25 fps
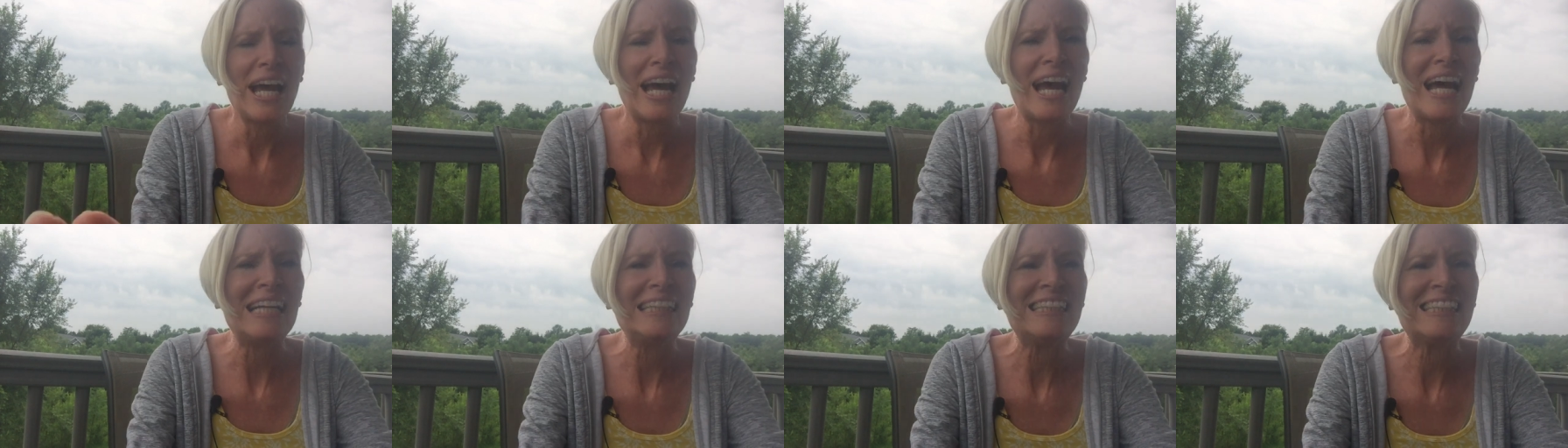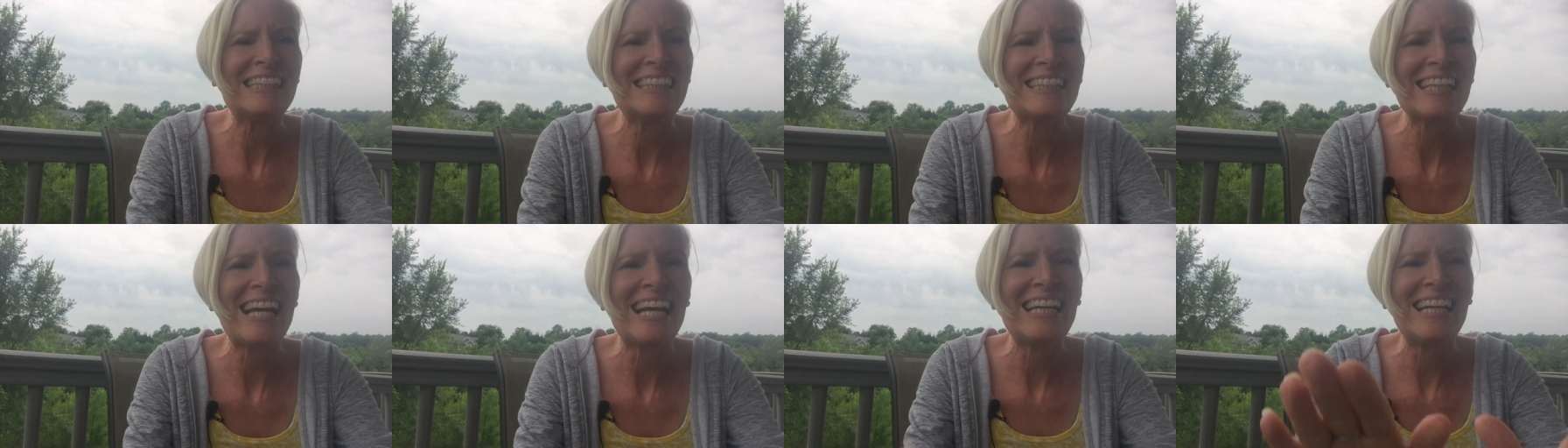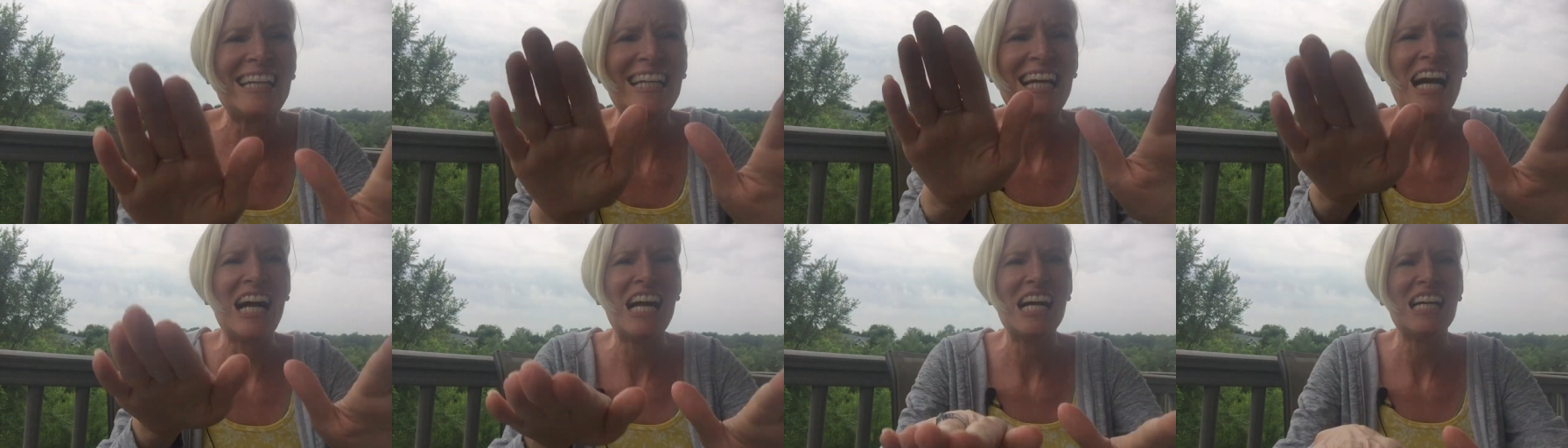I set
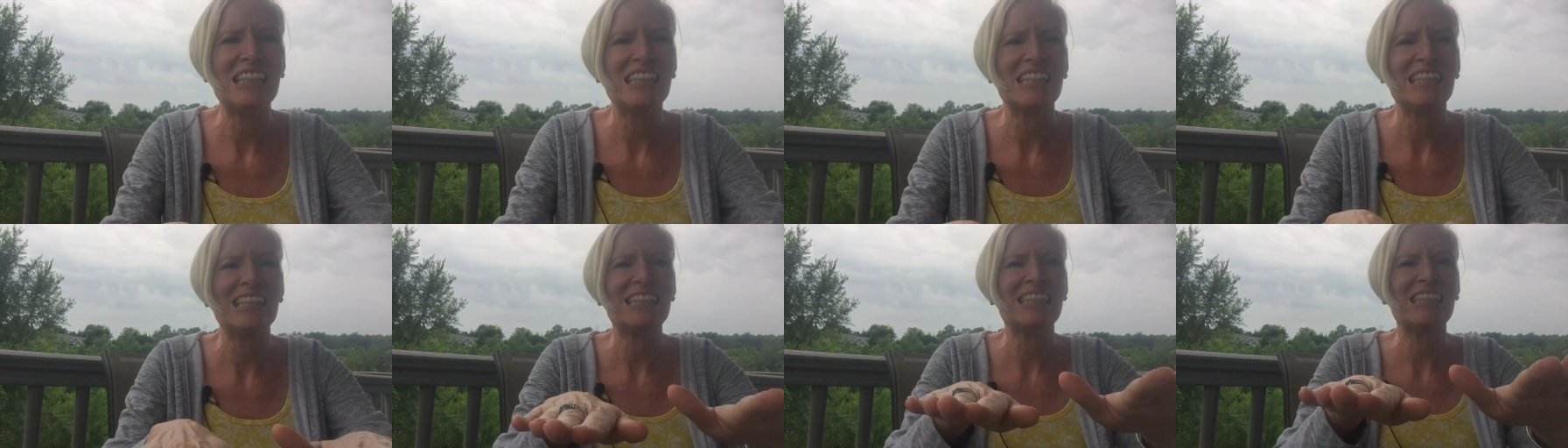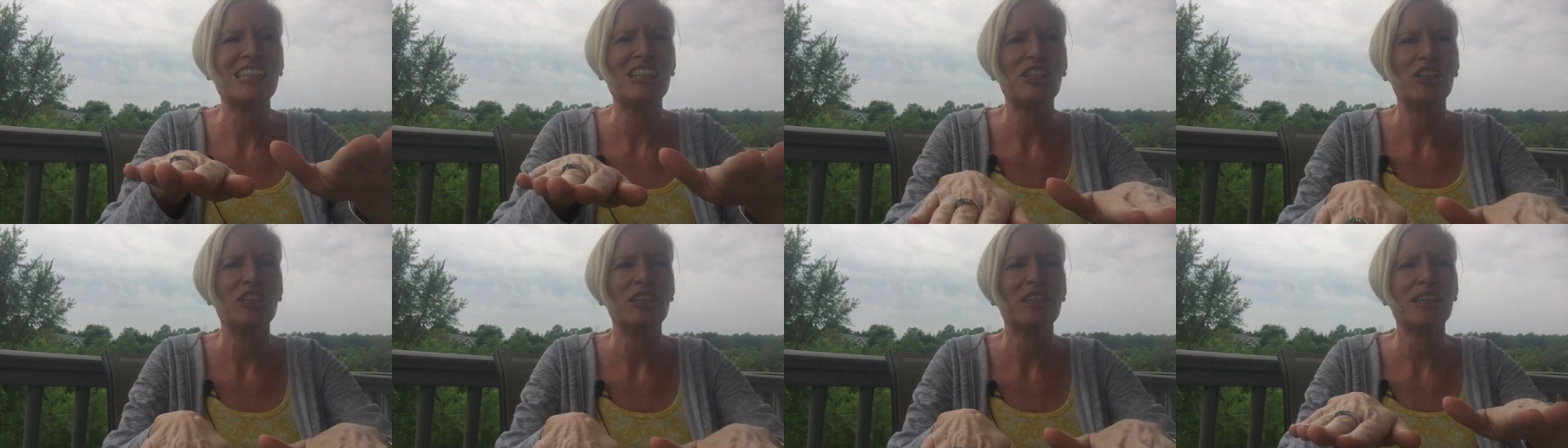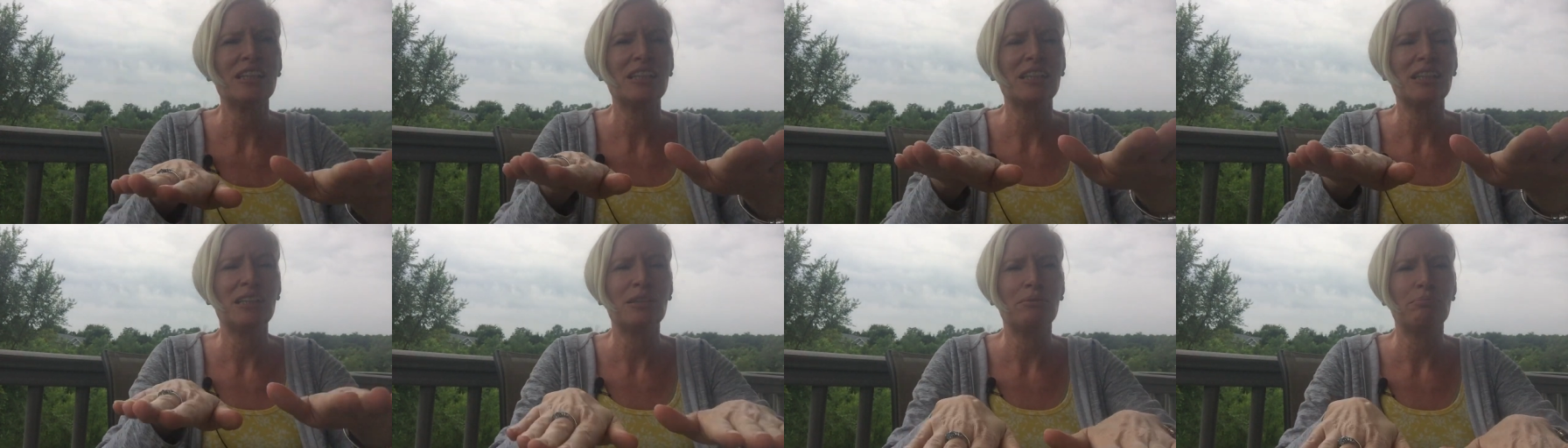it on this little
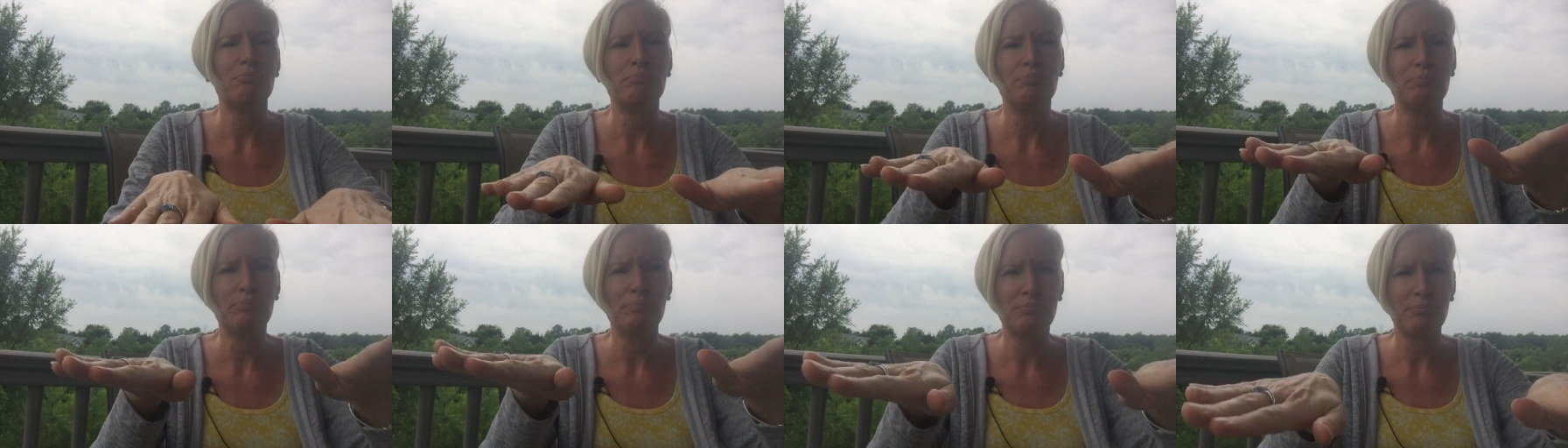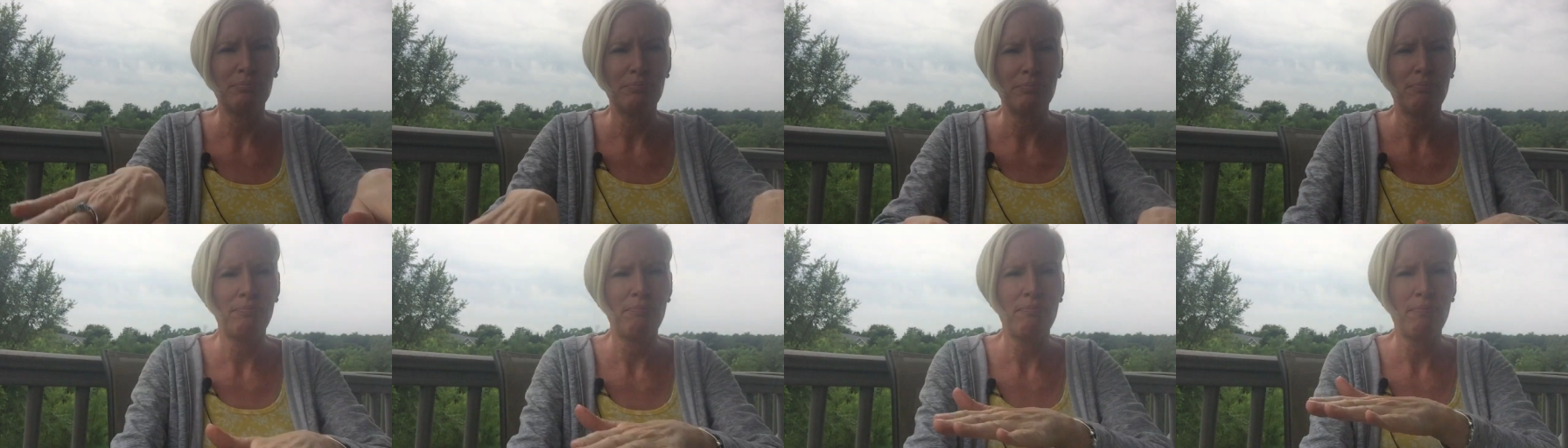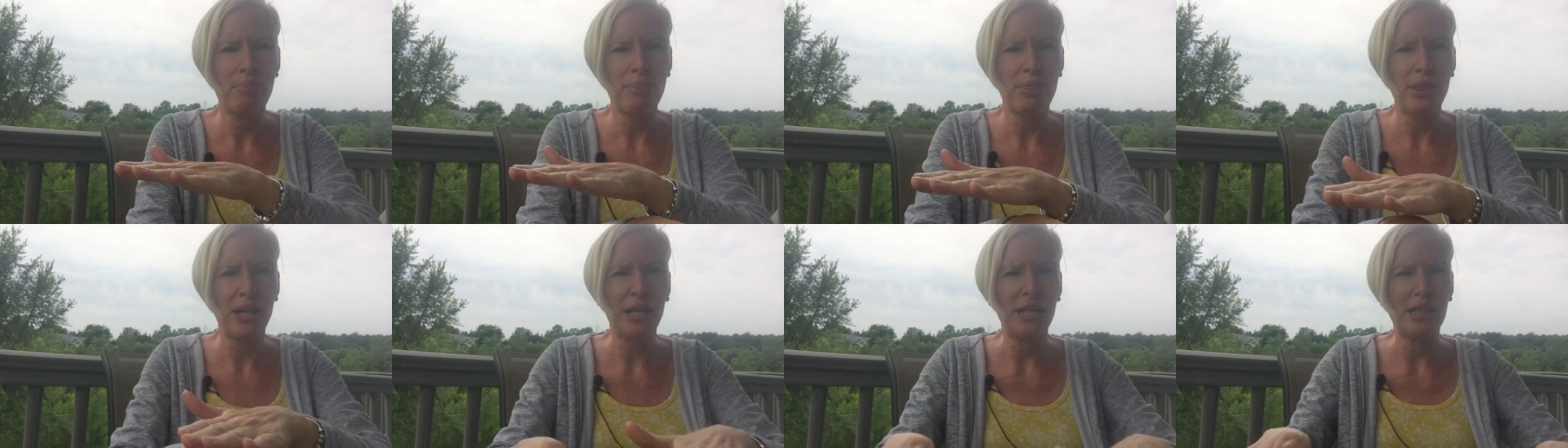
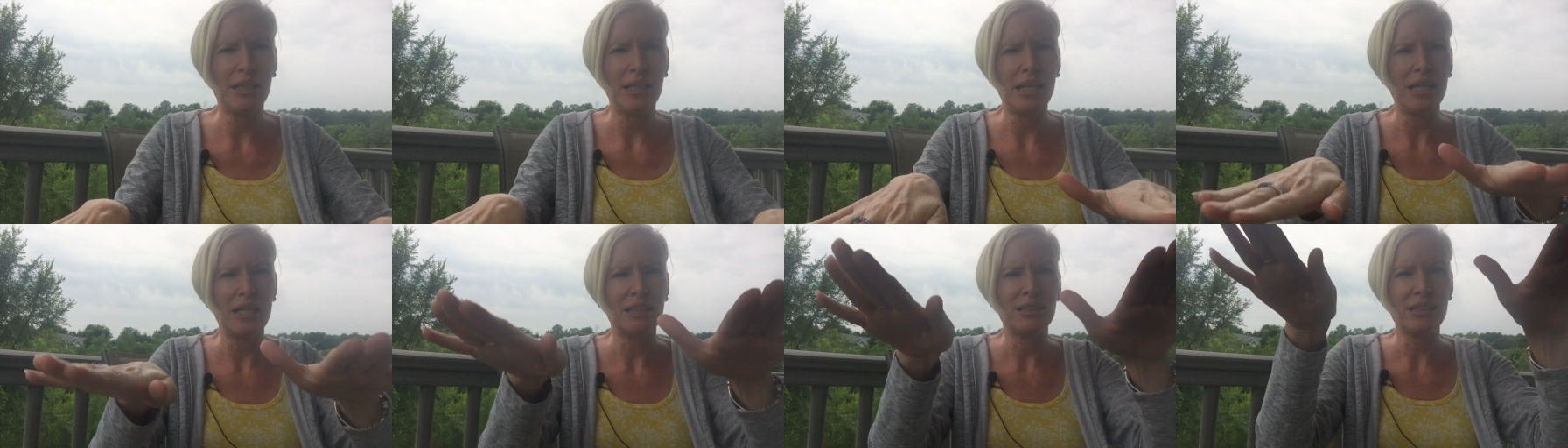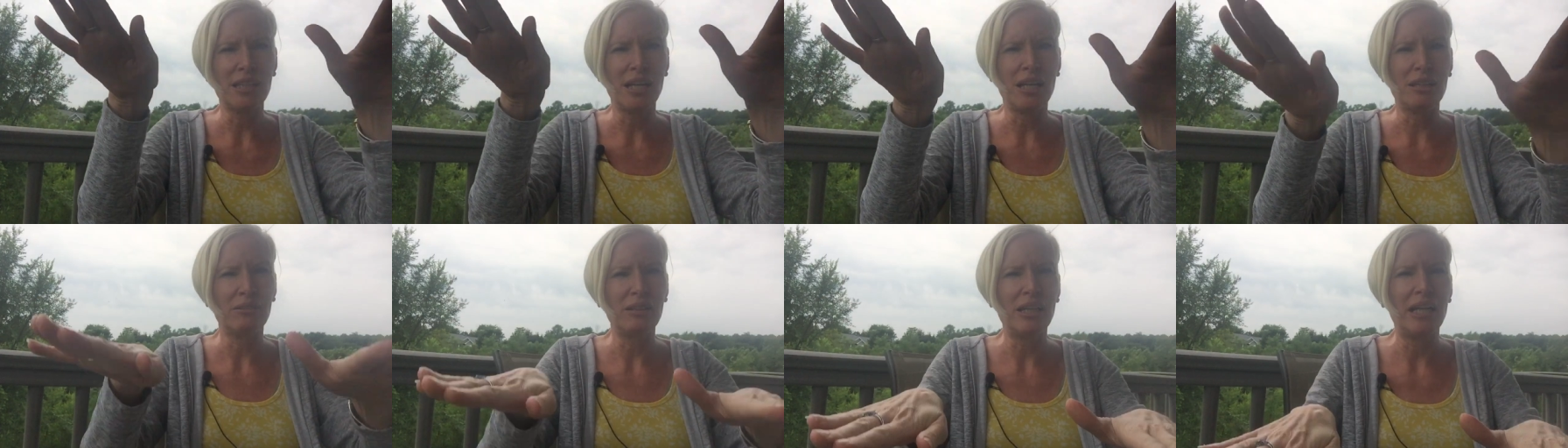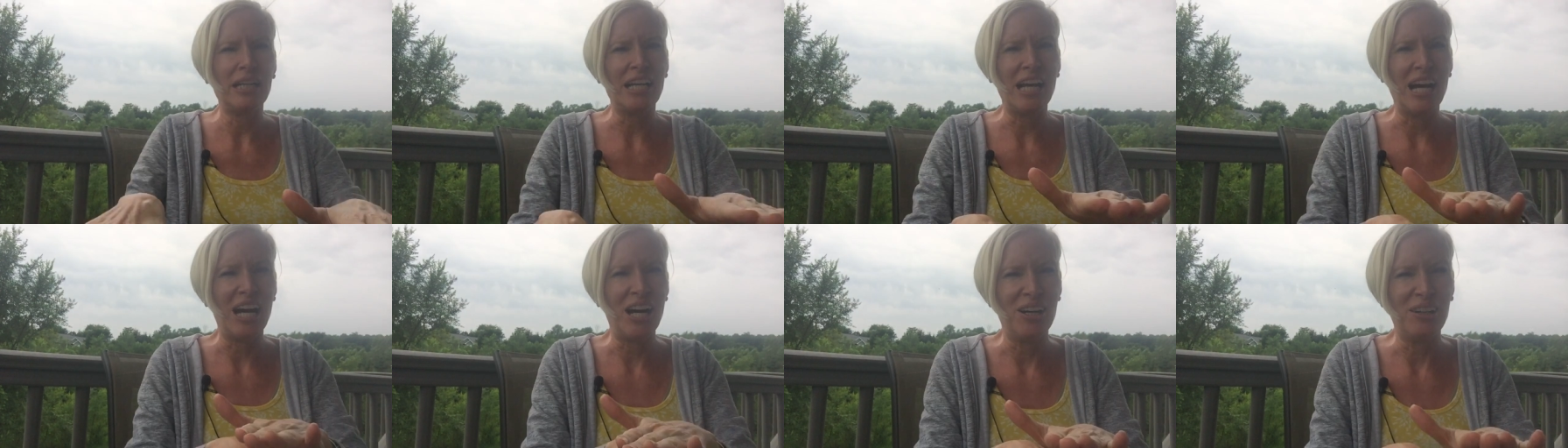thing that it's on
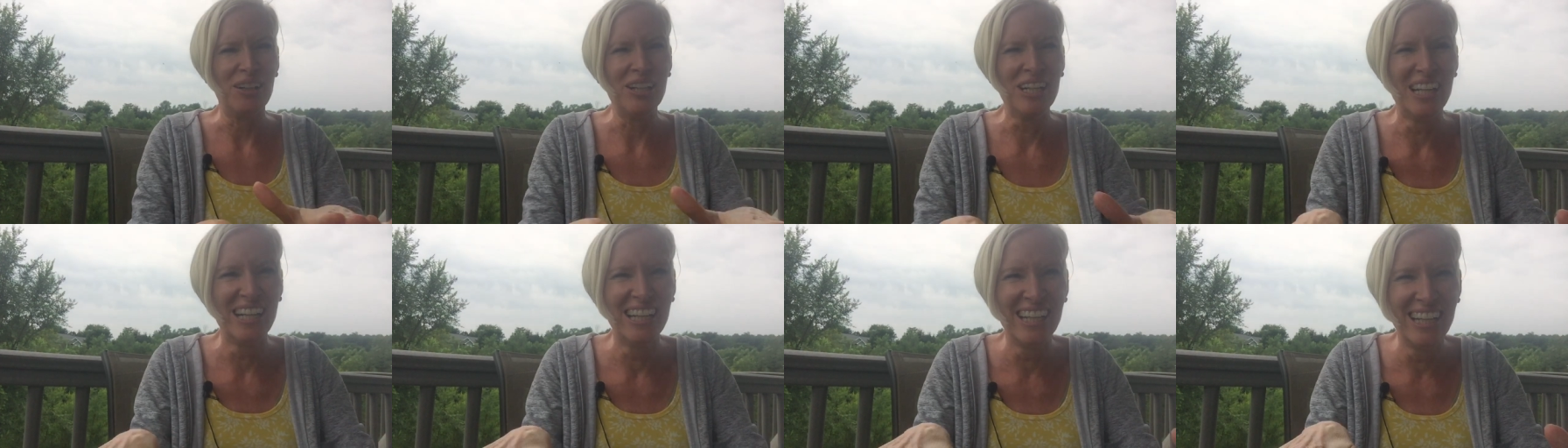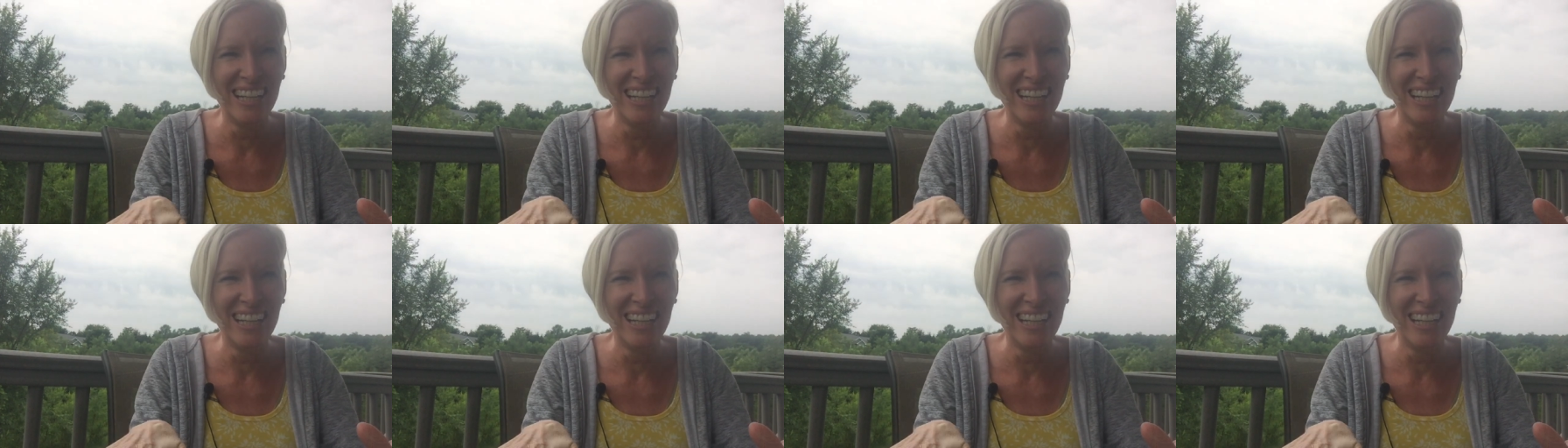right now,